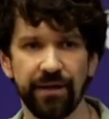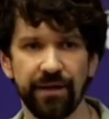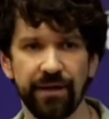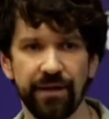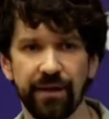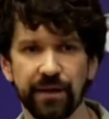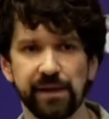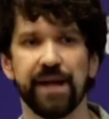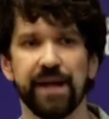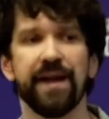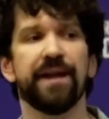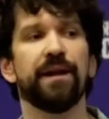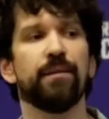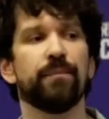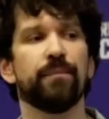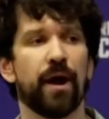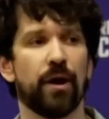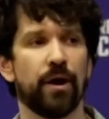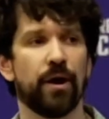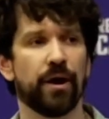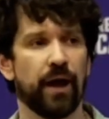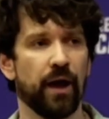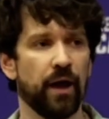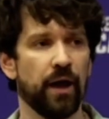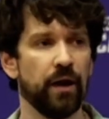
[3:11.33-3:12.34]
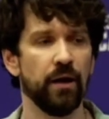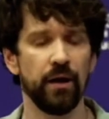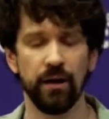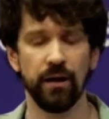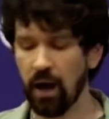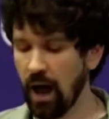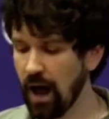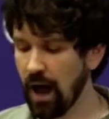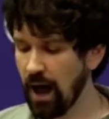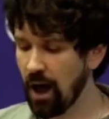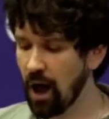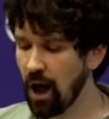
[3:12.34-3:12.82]
in America,
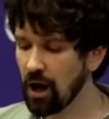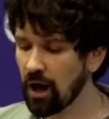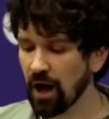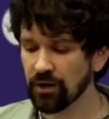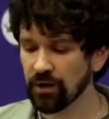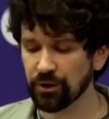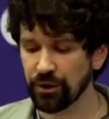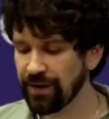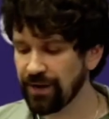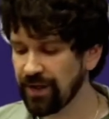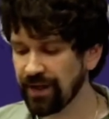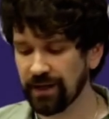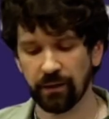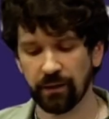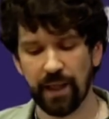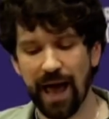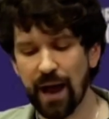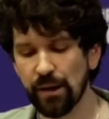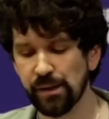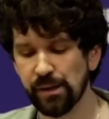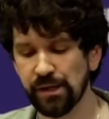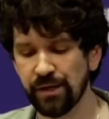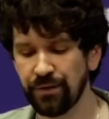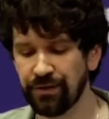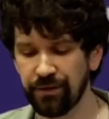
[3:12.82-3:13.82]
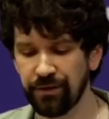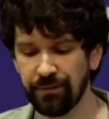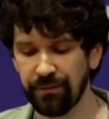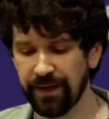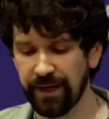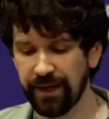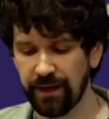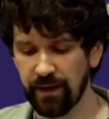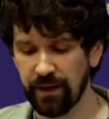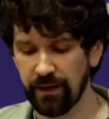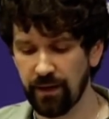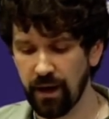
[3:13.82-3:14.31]
a country that allows you to
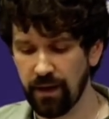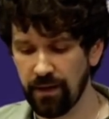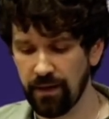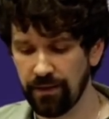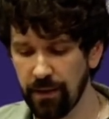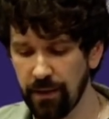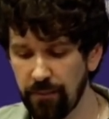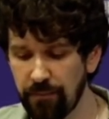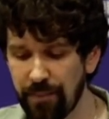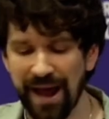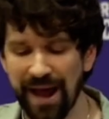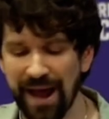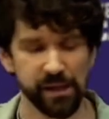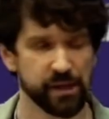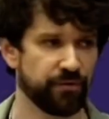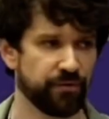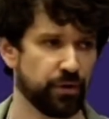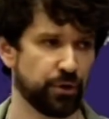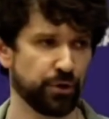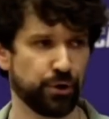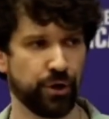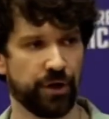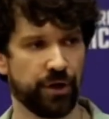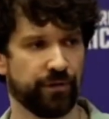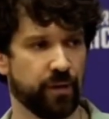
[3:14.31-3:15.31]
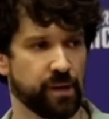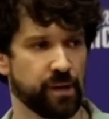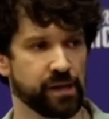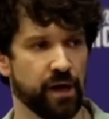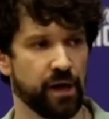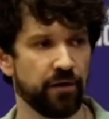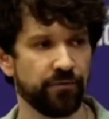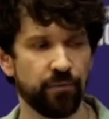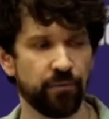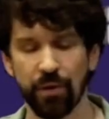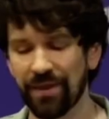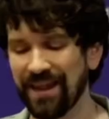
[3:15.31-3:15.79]
be the best version of
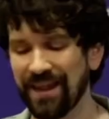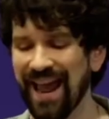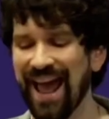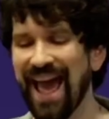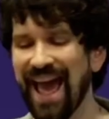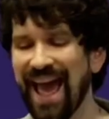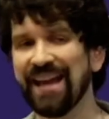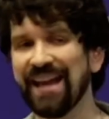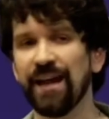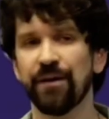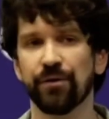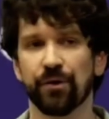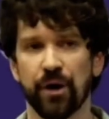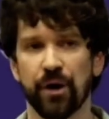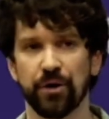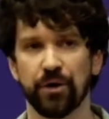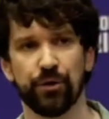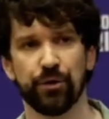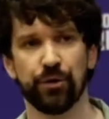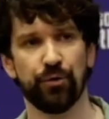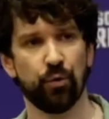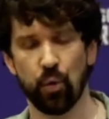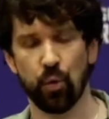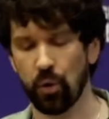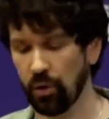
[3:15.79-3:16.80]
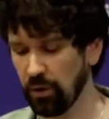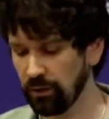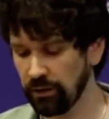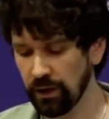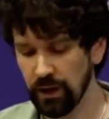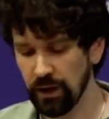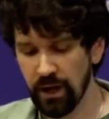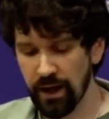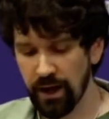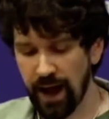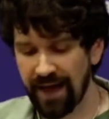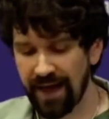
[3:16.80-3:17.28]
yourself more than any other country in the world,
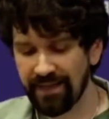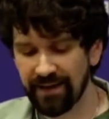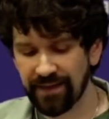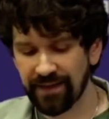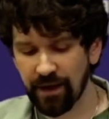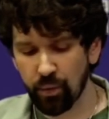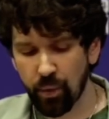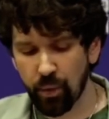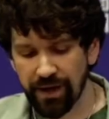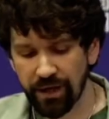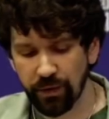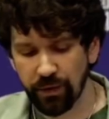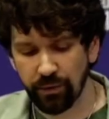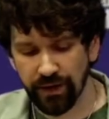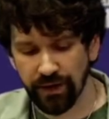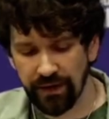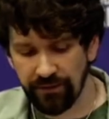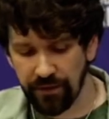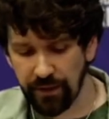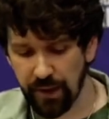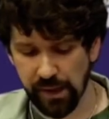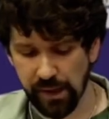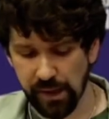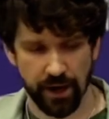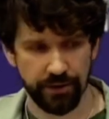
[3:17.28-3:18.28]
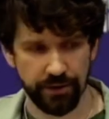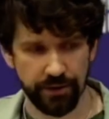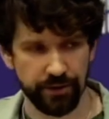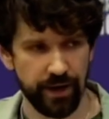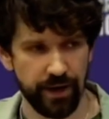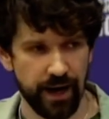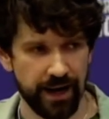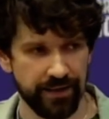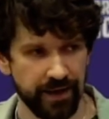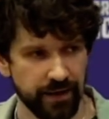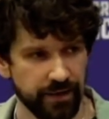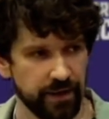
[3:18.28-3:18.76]
I think that when you live in this country, I
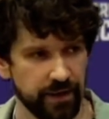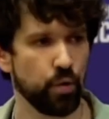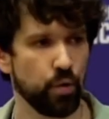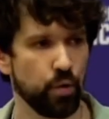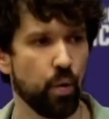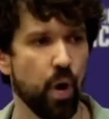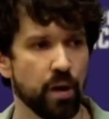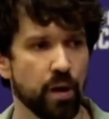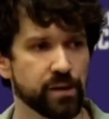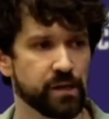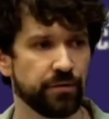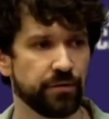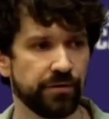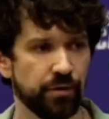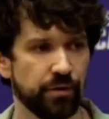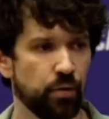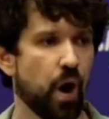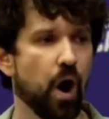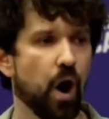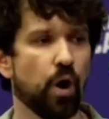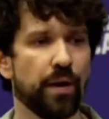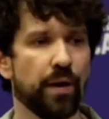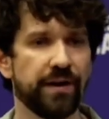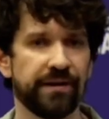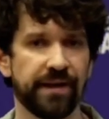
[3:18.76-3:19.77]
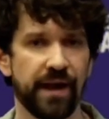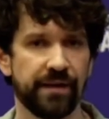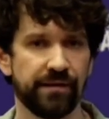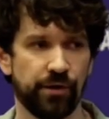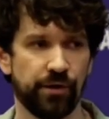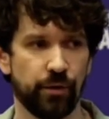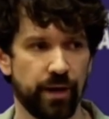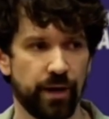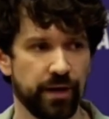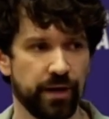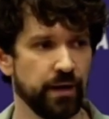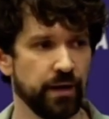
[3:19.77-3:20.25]
think that you also do owe a debt to
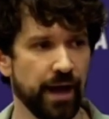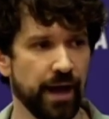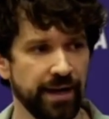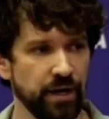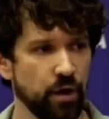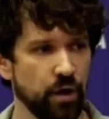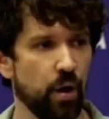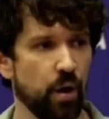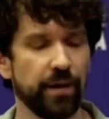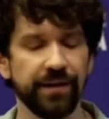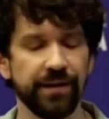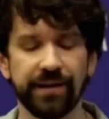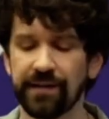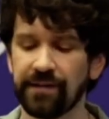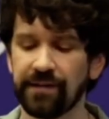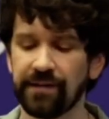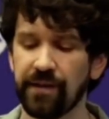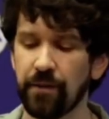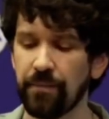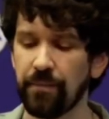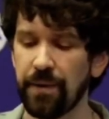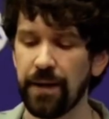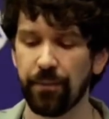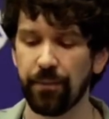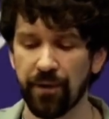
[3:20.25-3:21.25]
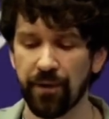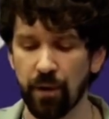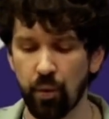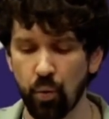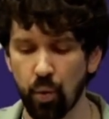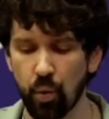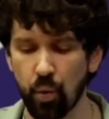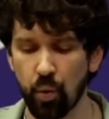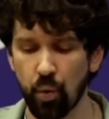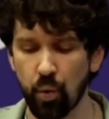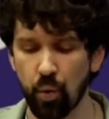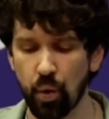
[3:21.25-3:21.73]
it. And you owe a debt to the people that
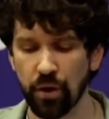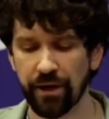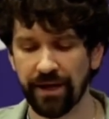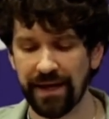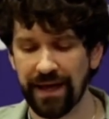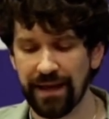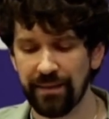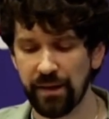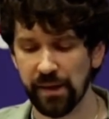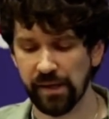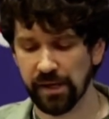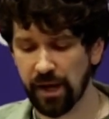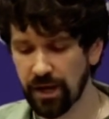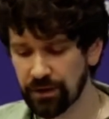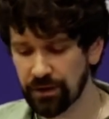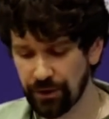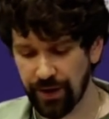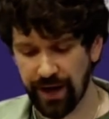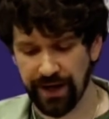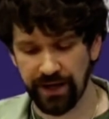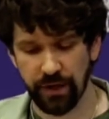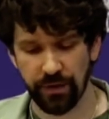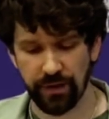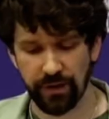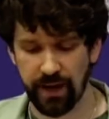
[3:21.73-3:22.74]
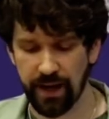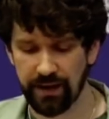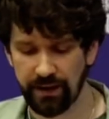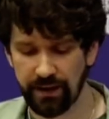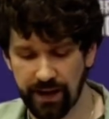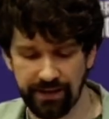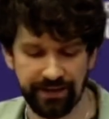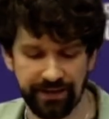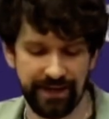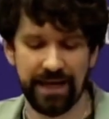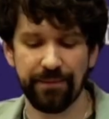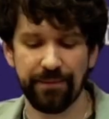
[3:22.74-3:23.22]
work in this country
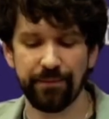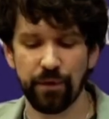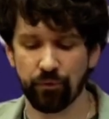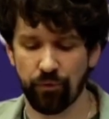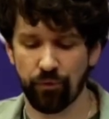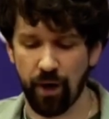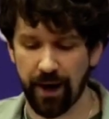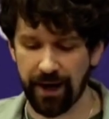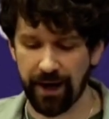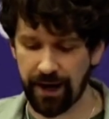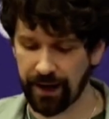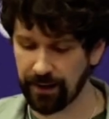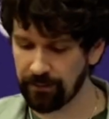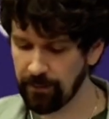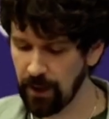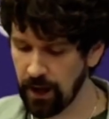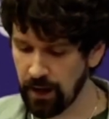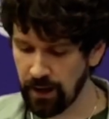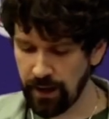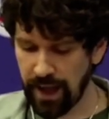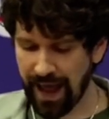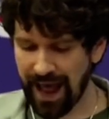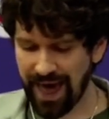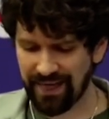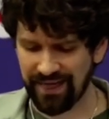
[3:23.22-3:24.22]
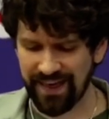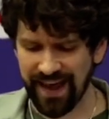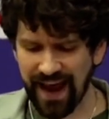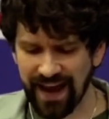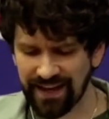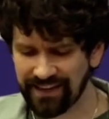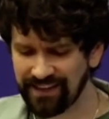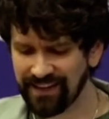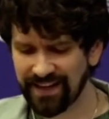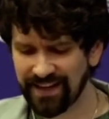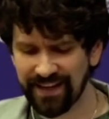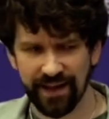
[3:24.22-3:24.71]
and keep it running. And the
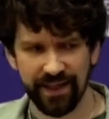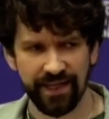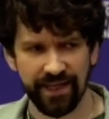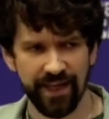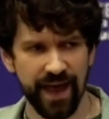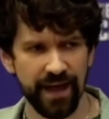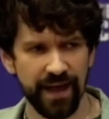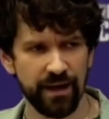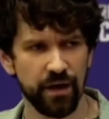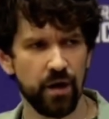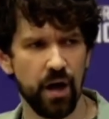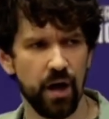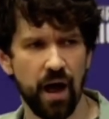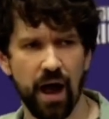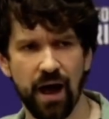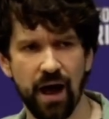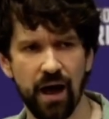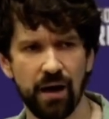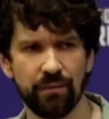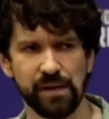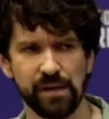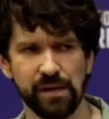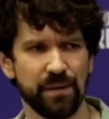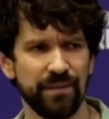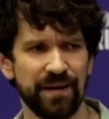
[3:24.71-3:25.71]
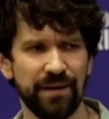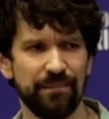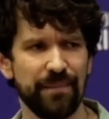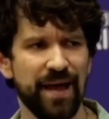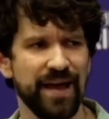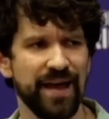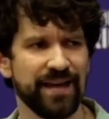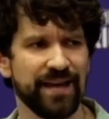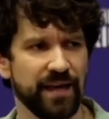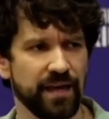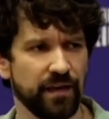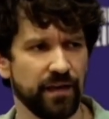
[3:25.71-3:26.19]
idea that somebody
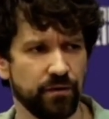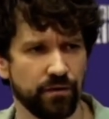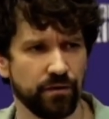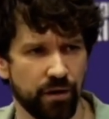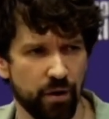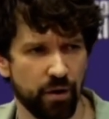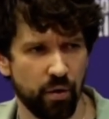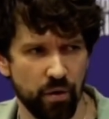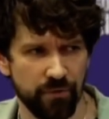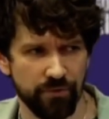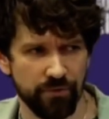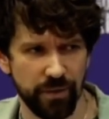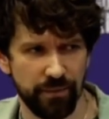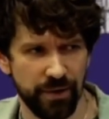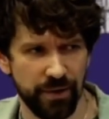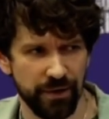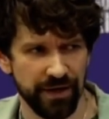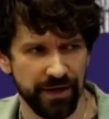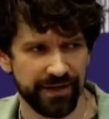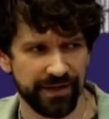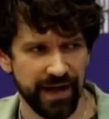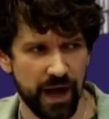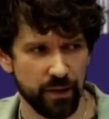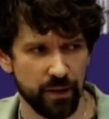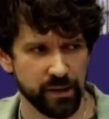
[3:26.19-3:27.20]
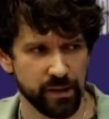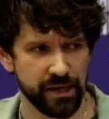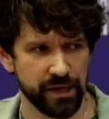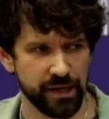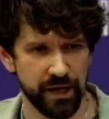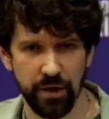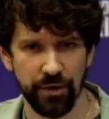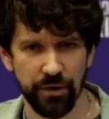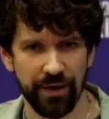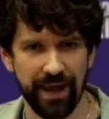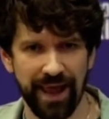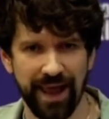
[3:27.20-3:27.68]
making over $1 million a
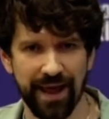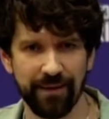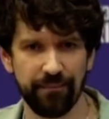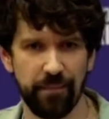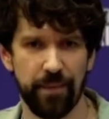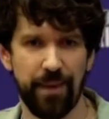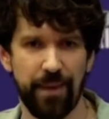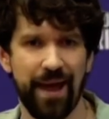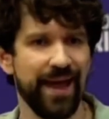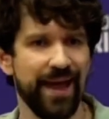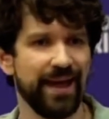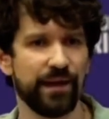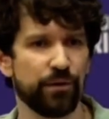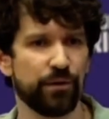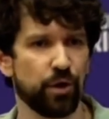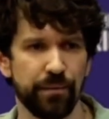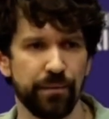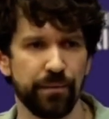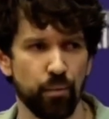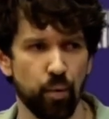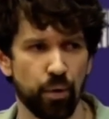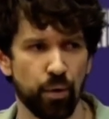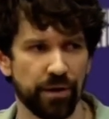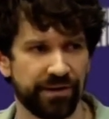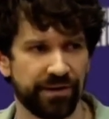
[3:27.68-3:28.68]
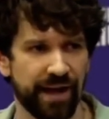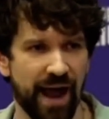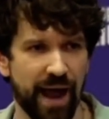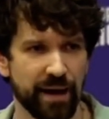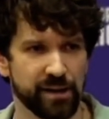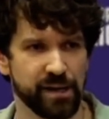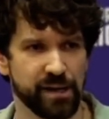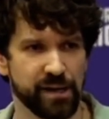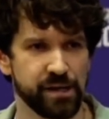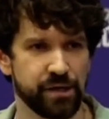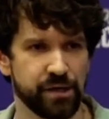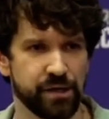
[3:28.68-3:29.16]
year can't pay a little bit more in
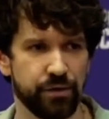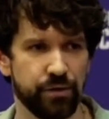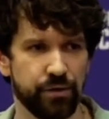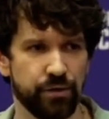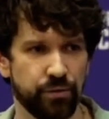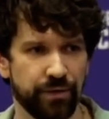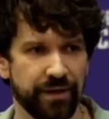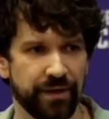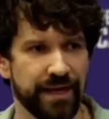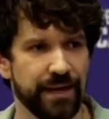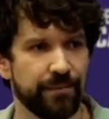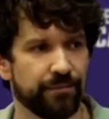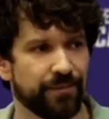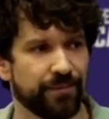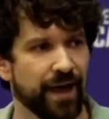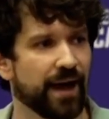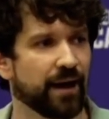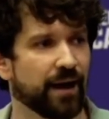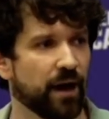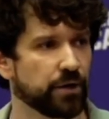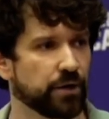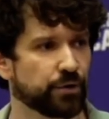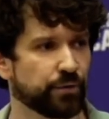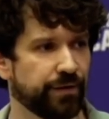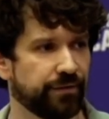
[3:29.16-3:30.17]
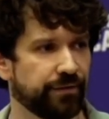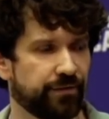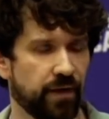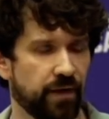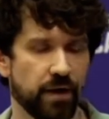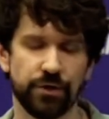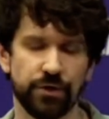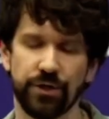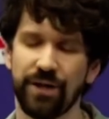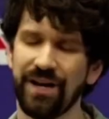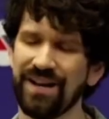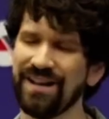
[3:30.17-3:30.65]
taxes to keep that country
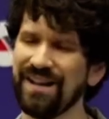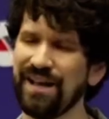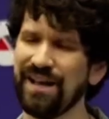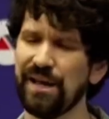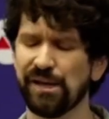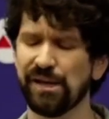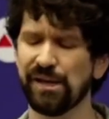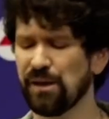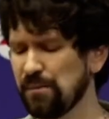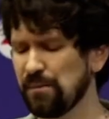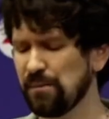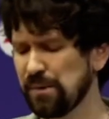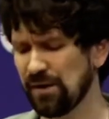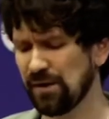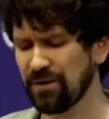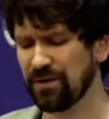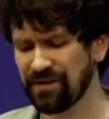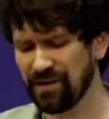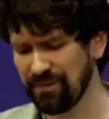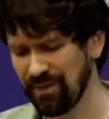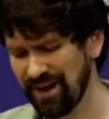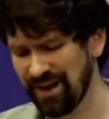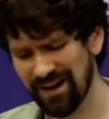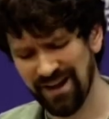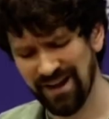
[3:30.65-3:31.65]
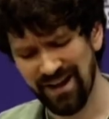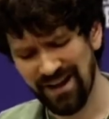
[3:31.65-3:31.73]
functioning is absurd to me.